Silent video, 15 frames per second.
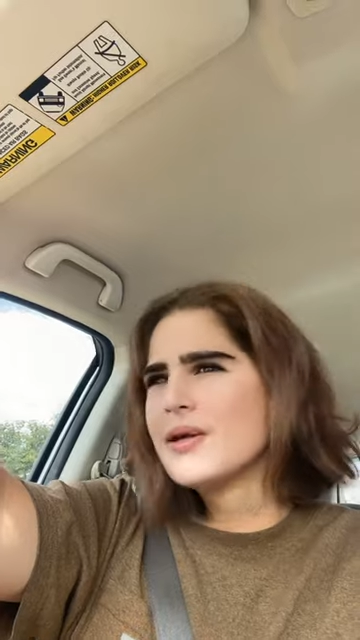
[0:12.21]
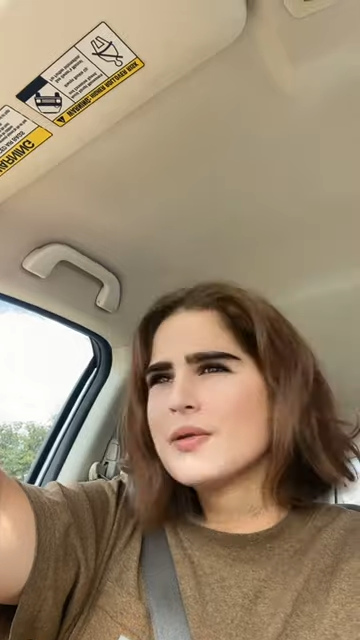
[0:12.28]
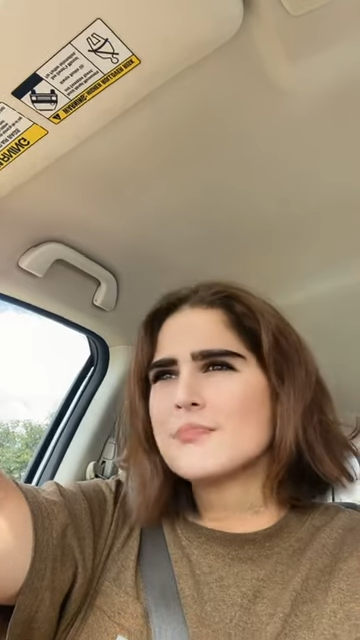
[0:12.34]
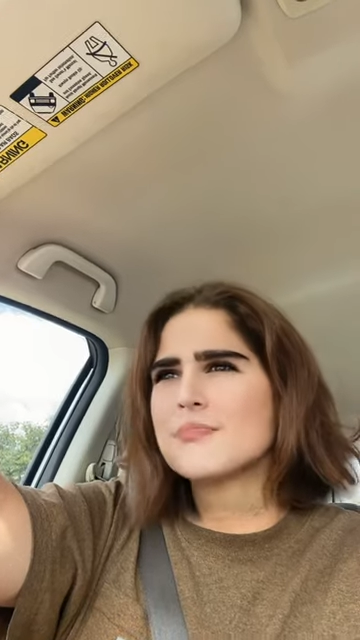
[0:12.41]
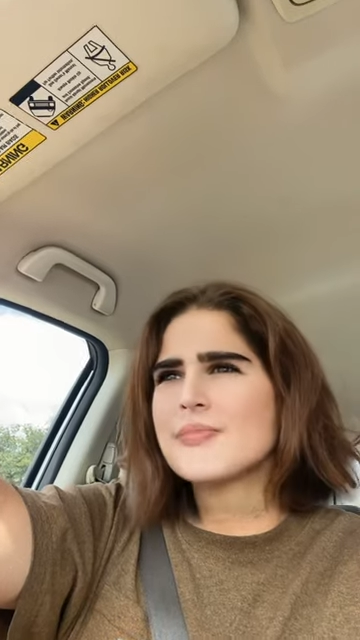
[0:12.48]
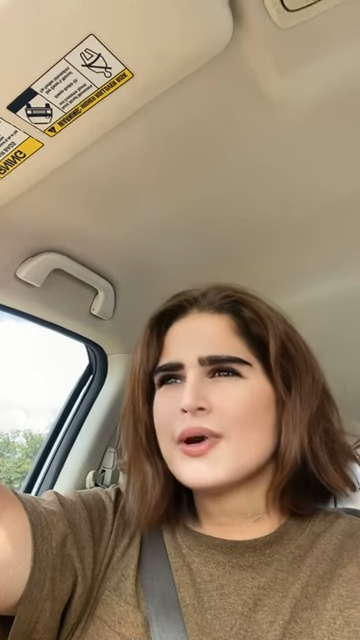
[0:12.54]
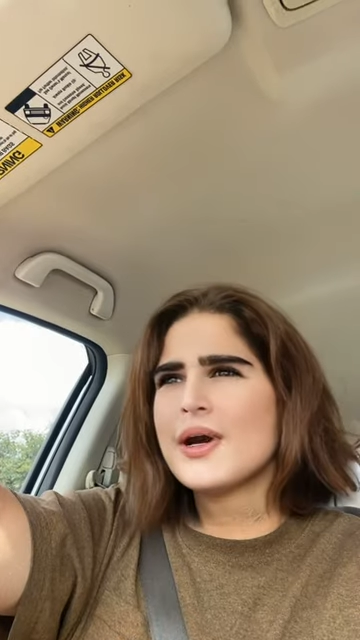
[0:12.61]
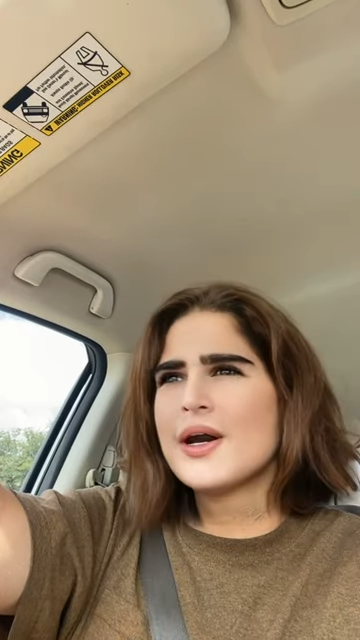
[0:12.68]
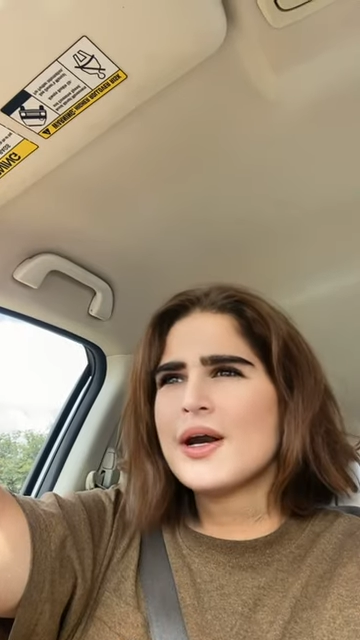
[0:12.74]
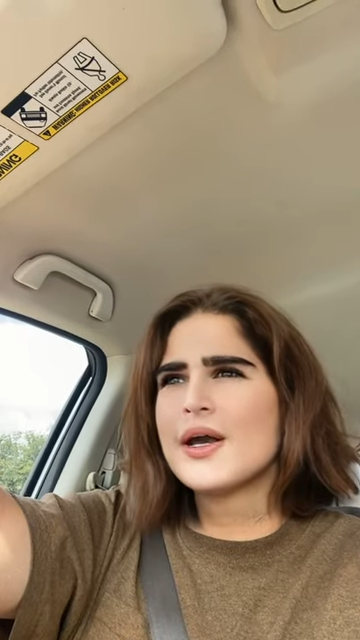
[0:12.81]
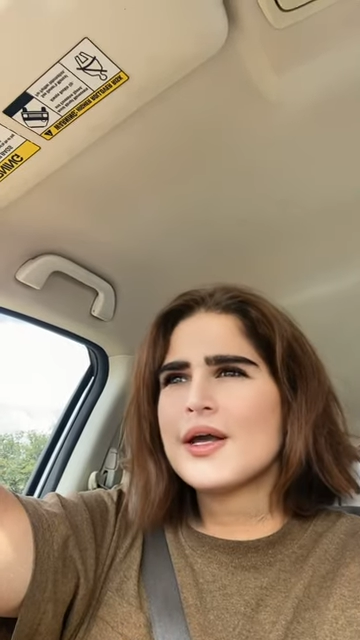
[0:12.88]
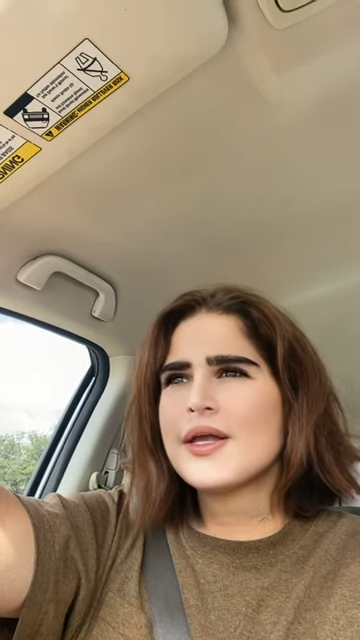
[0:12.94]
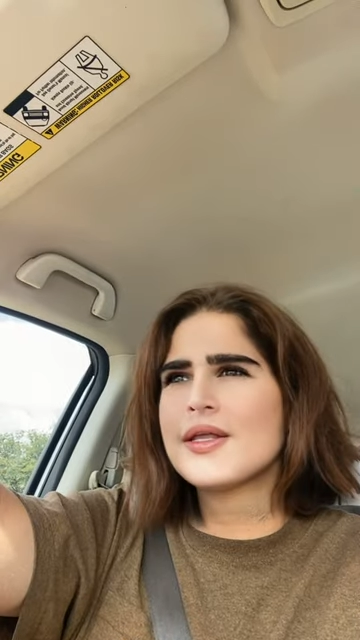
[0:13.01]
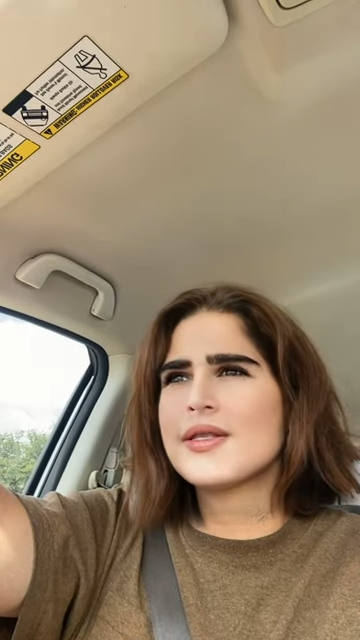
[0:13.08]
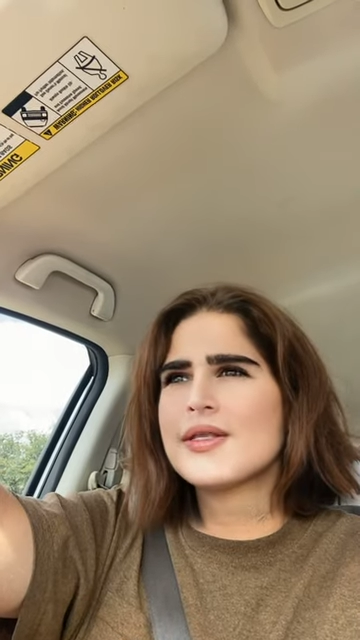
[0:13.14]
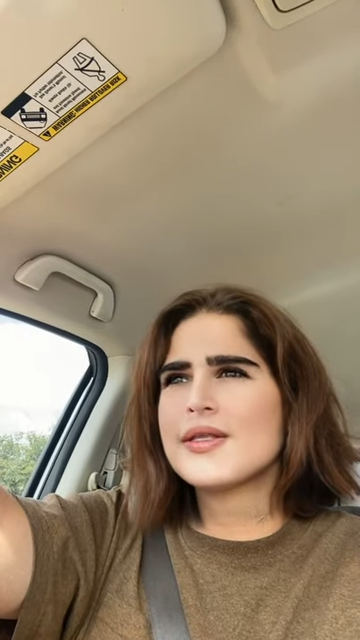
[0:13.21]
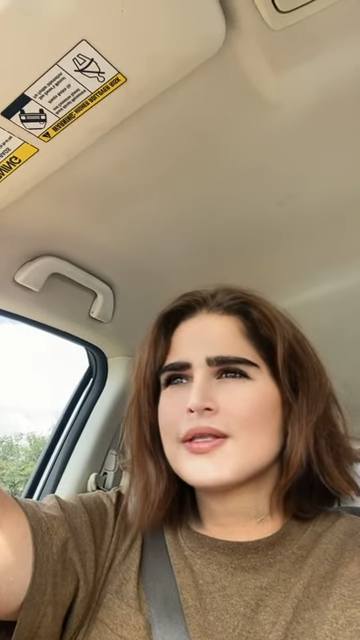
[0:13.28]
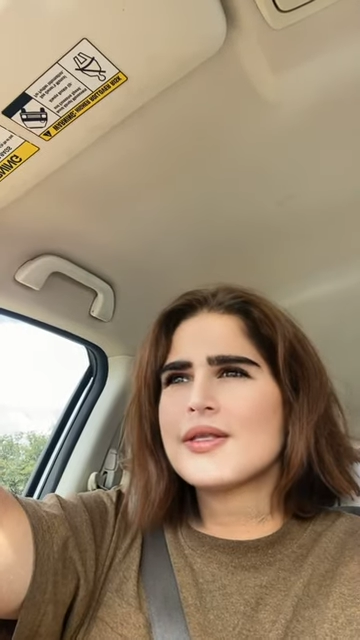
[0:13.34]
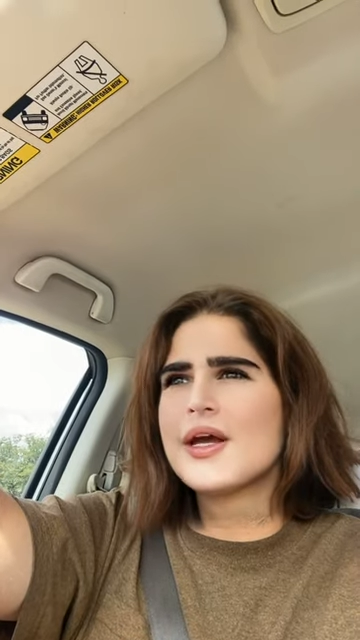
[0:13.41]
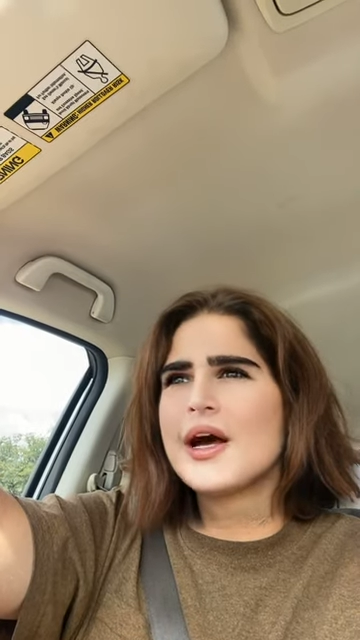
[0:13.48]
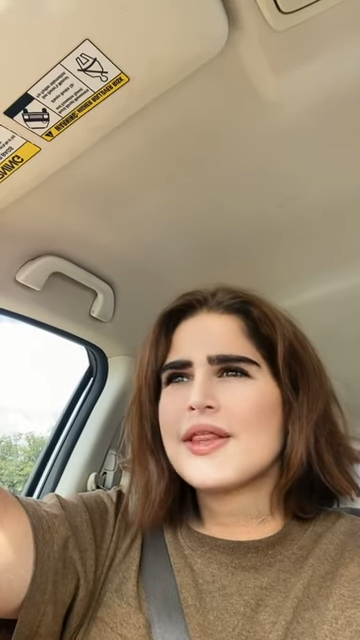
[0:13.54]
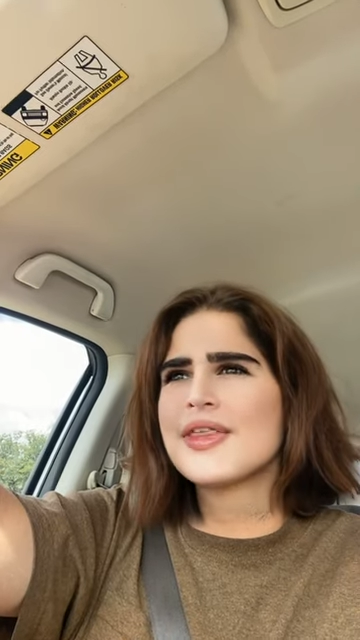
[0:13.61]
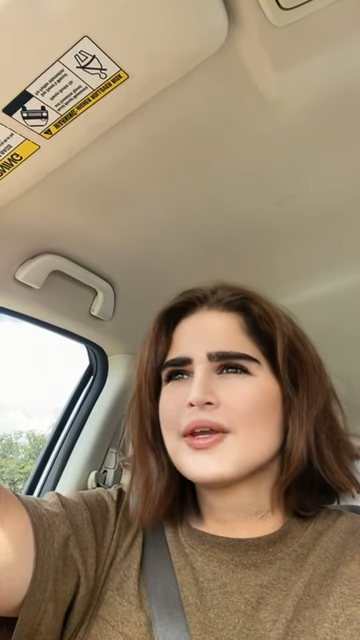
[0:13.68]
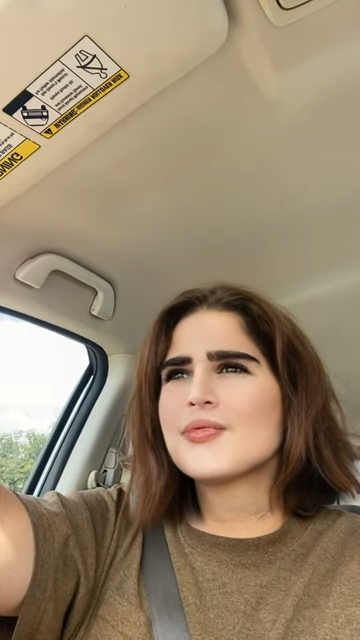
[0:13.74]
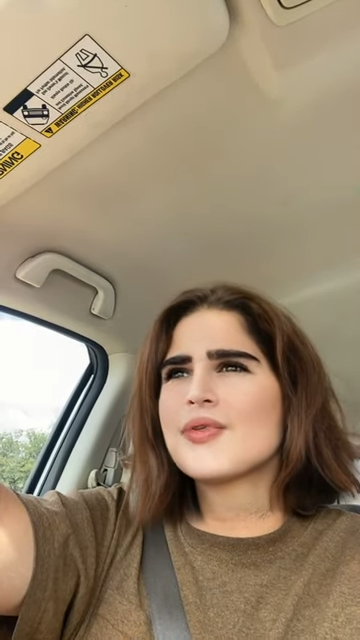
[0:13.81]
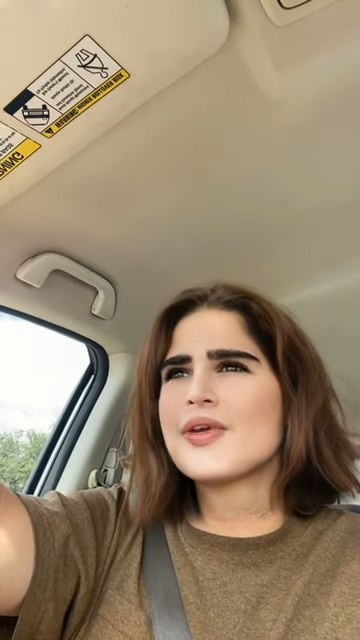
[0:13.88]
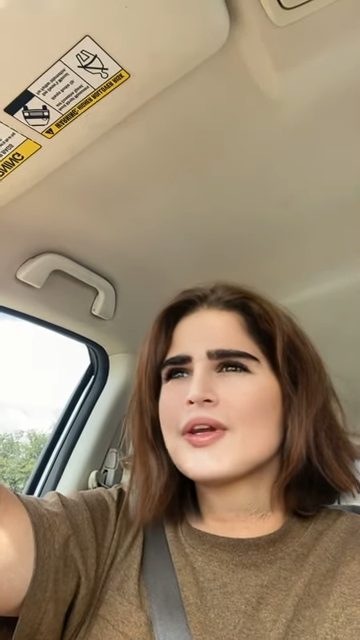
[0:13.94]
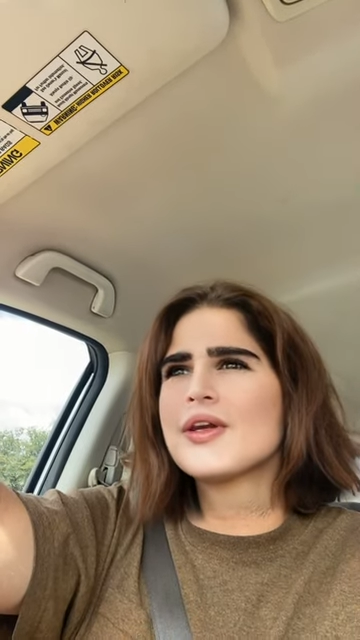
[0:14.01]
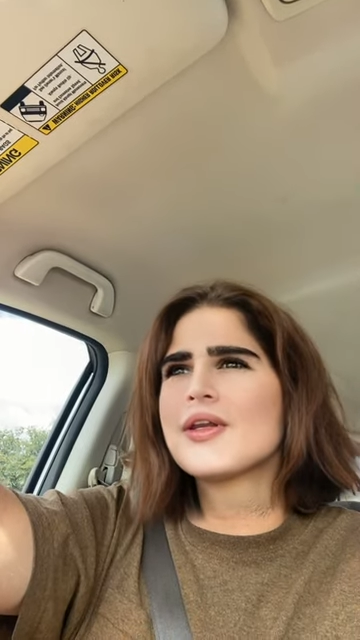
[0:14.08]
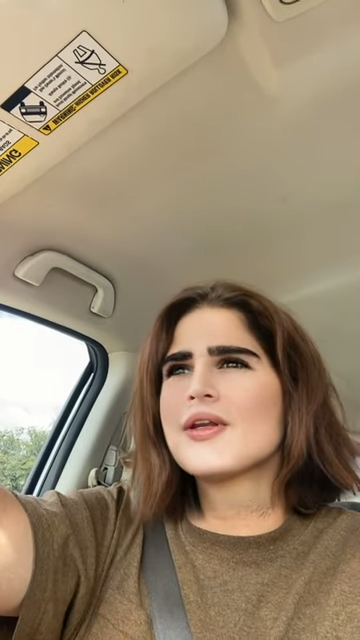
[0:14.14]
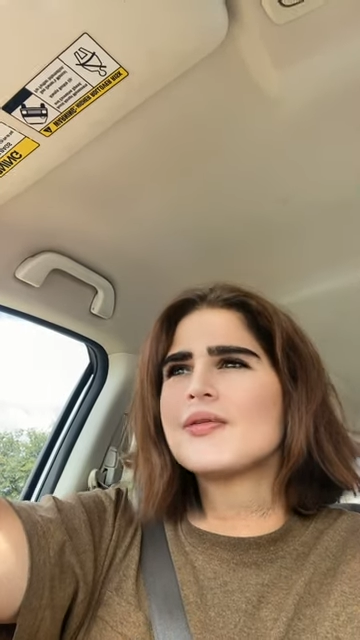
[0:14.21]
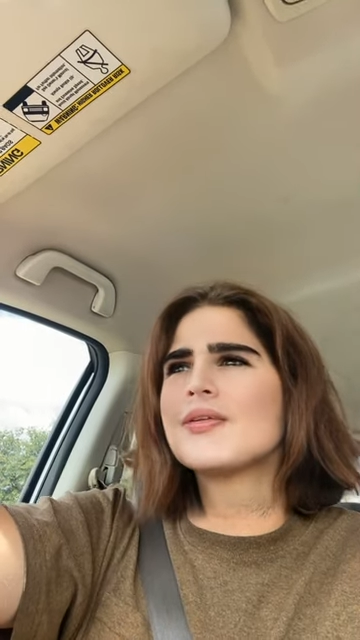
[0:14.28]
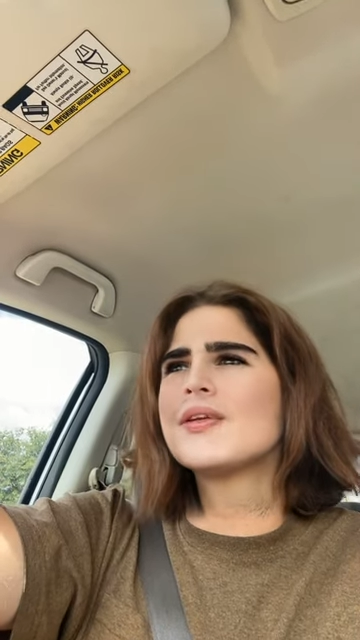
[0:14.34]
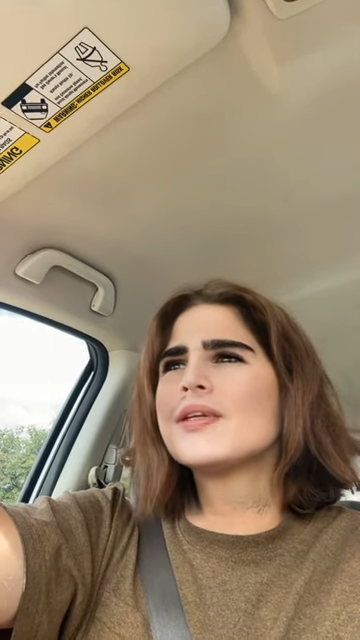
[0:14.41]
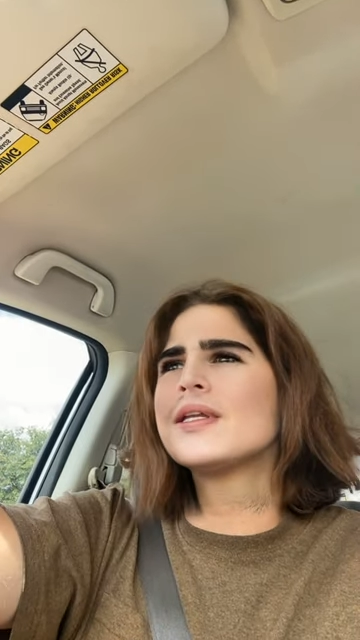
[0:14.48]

but I think we're gonna,